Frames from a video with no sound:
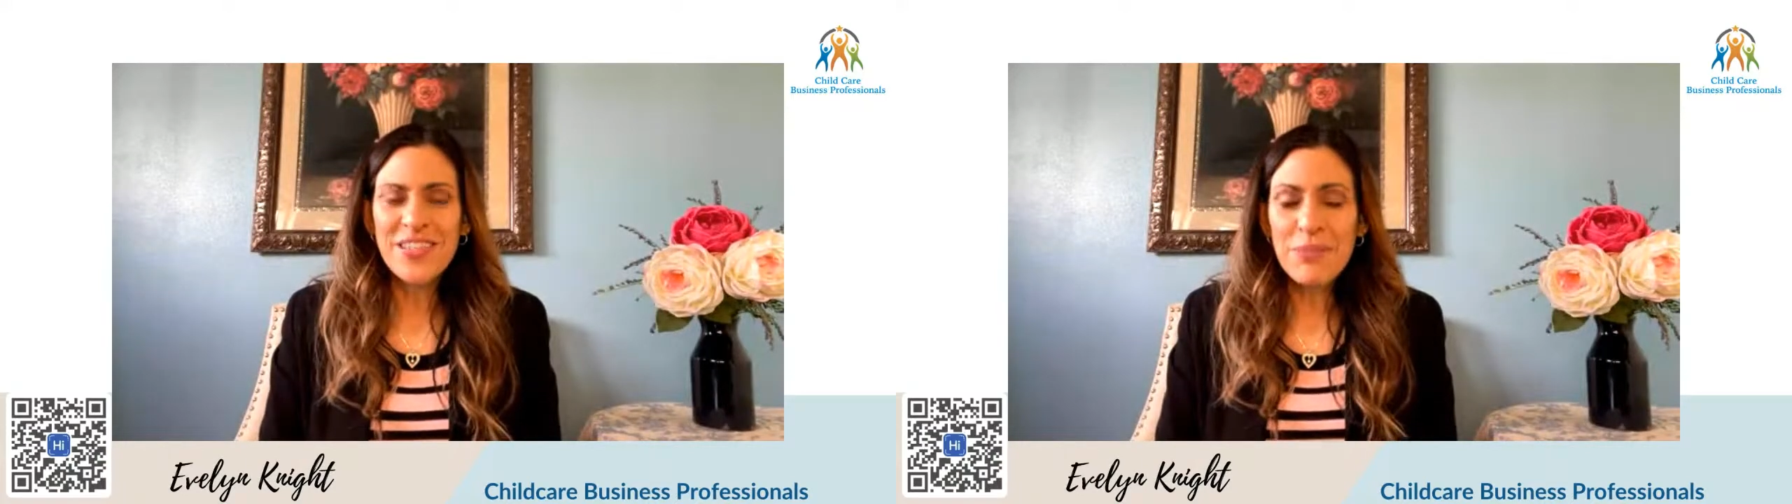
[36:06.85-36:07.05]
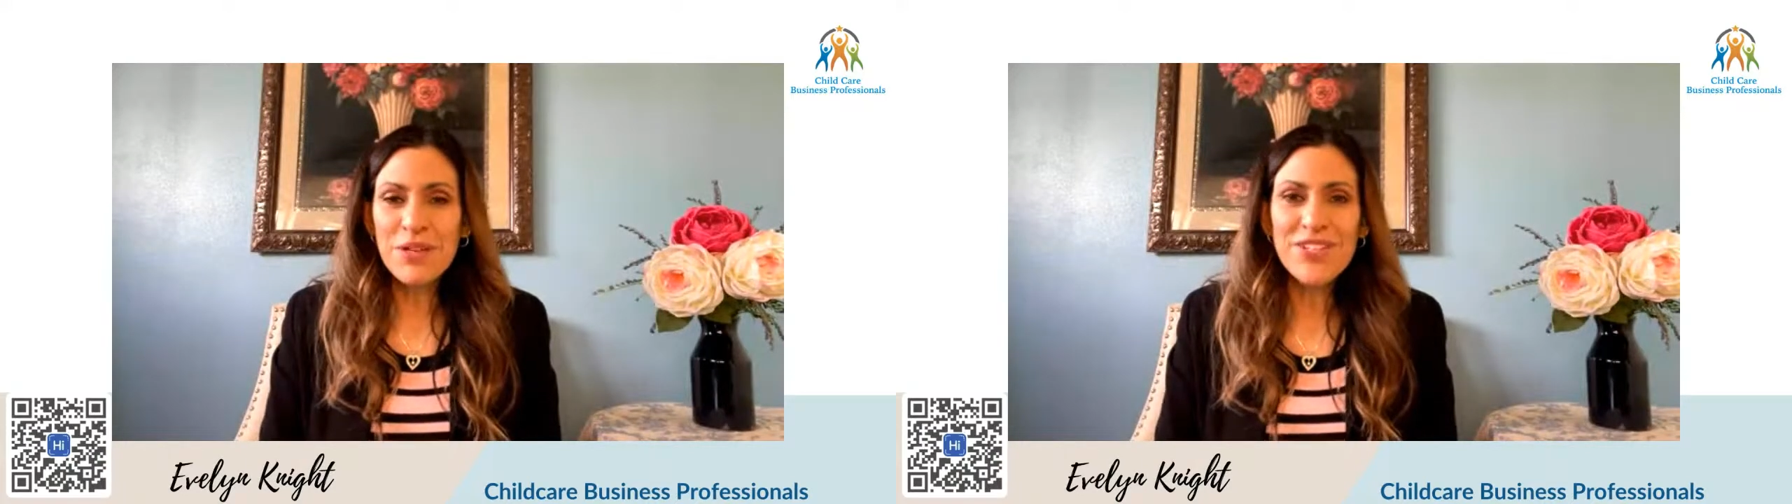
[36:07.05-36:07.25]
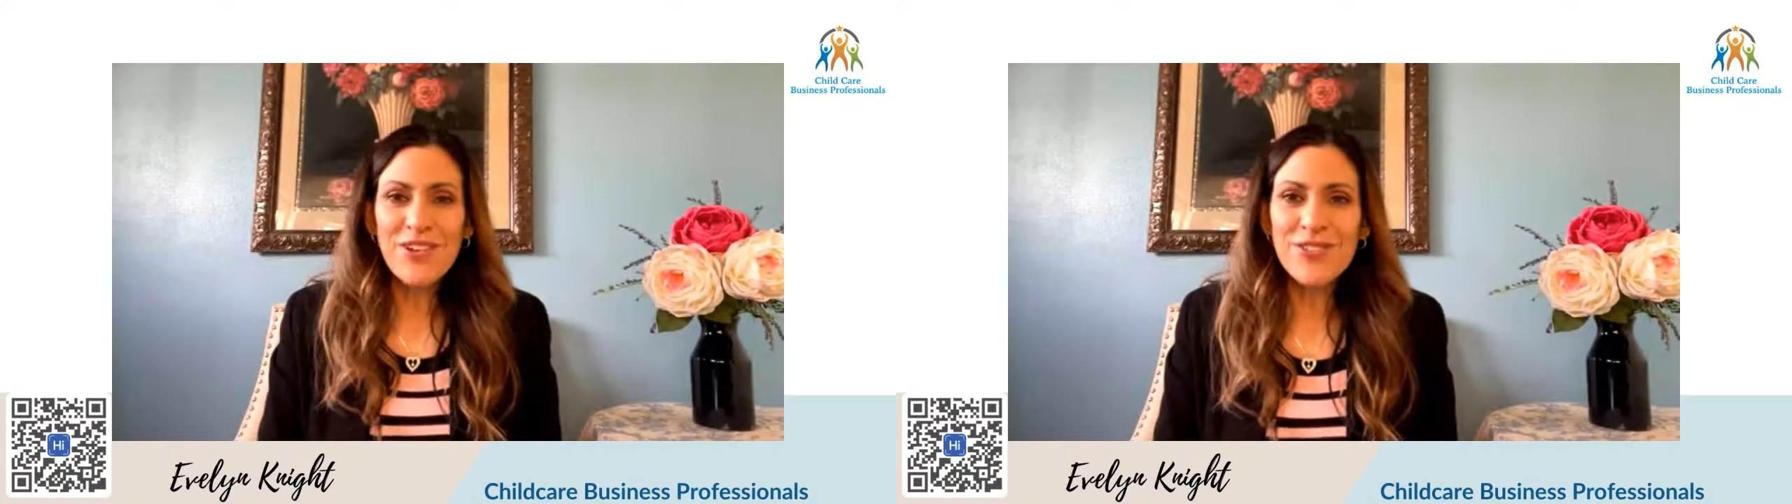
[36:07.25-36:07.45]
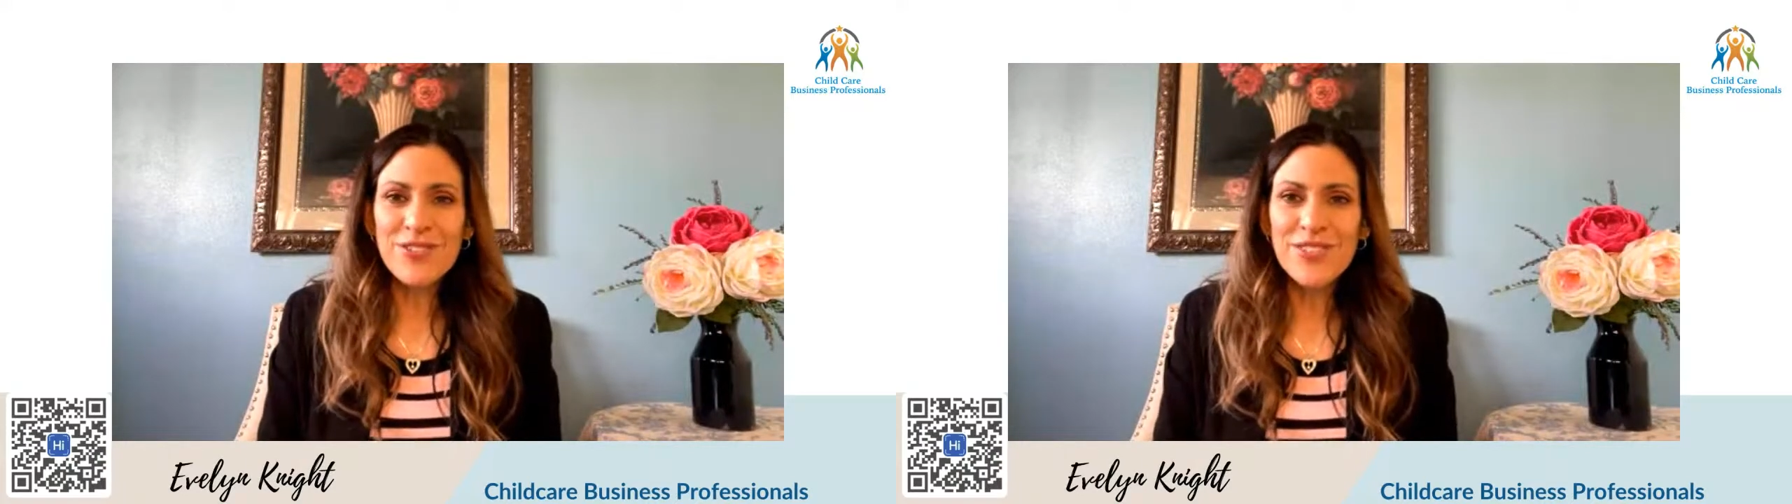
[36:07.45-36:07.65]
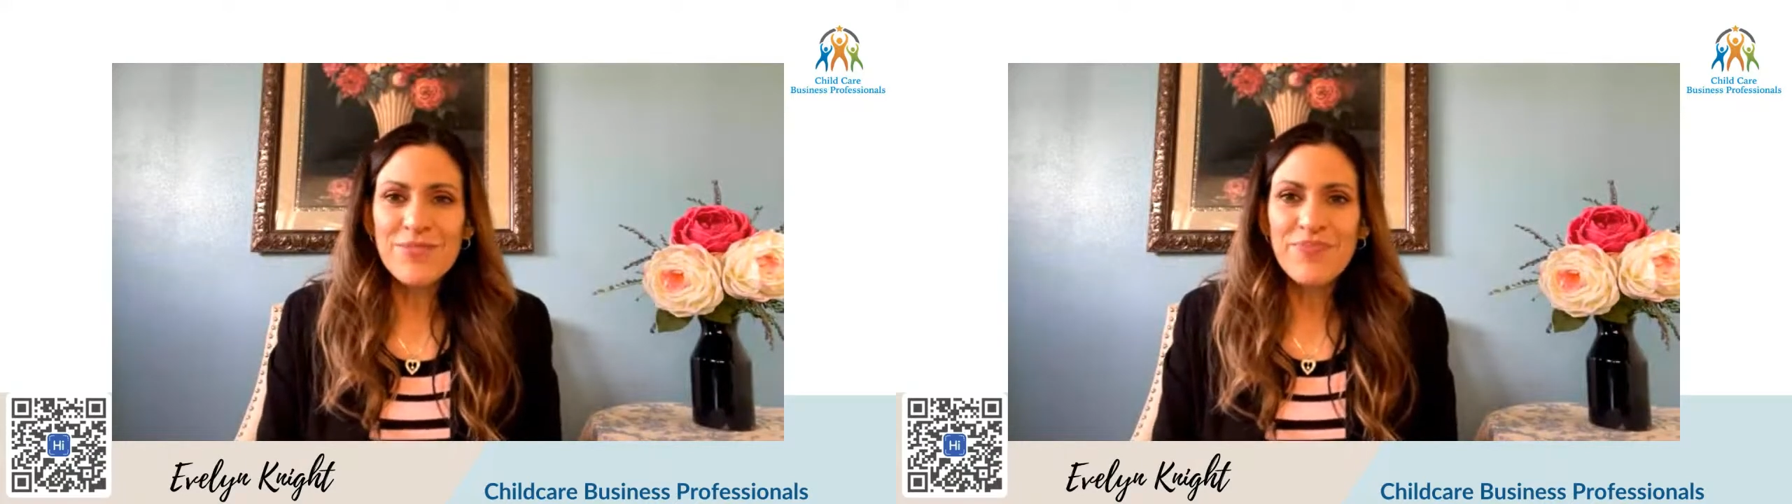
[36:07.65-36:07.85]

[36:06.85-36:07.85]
McDonald's.